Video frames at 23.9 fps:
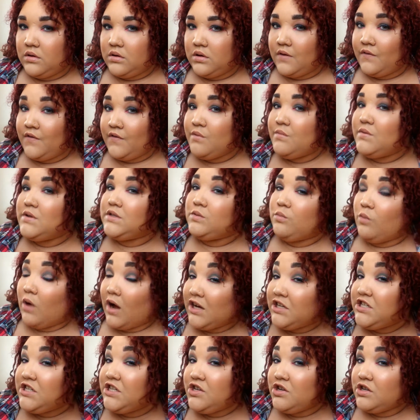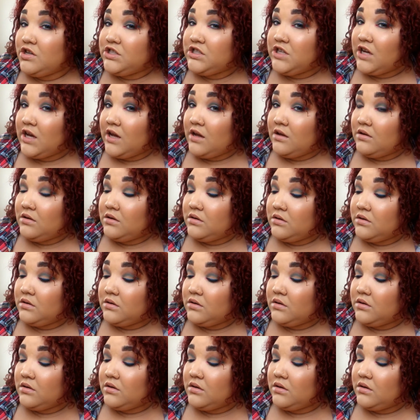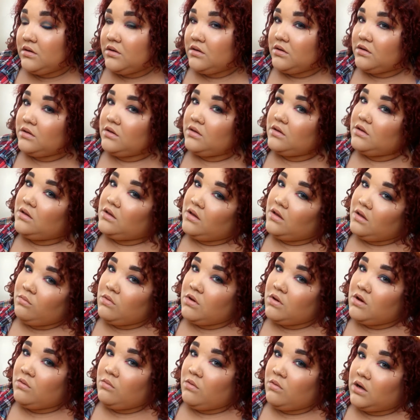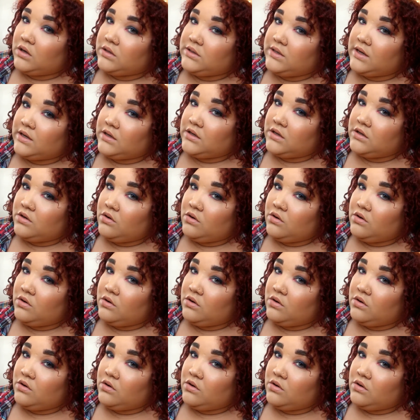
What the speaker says: If he was watching your child, he wouldn't have walked out the